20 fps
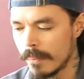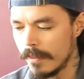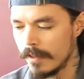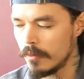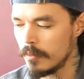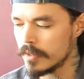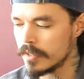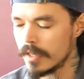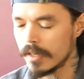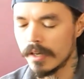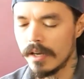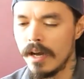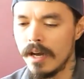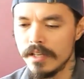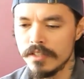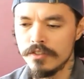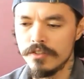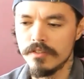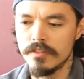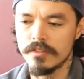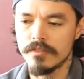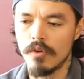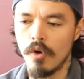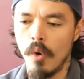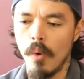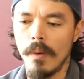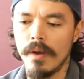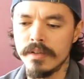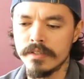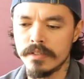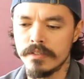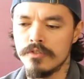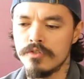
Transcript: And I was like, I just always